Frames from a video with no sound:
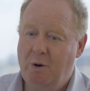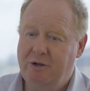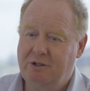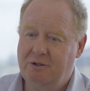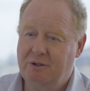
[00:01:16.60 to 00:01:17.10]

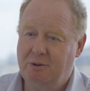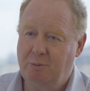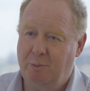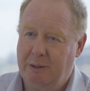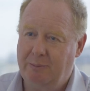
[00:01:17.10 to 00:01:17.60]
what do the
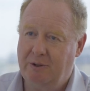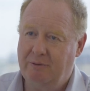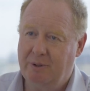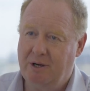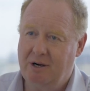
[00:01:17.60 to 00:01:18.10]
good people
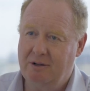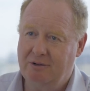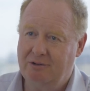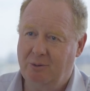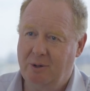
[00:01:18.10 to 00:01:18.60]
of
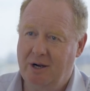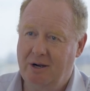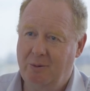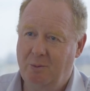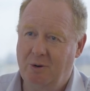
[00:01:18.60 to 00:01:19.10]
Macarthur Square
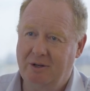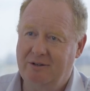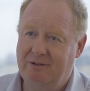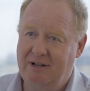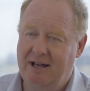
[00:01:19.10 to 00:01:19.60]
want
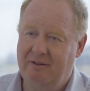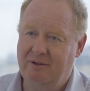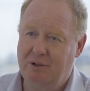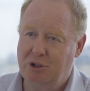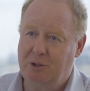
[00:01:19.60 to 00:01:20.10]
to have
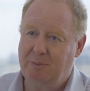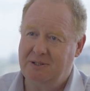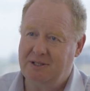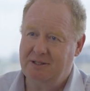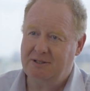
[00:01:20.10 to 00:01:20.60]
in their shopping
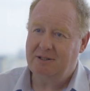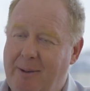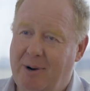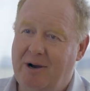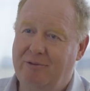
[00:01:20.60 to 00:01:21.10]
centre
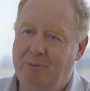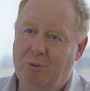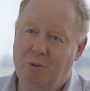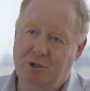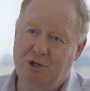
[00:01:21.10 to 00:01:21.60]
apart from more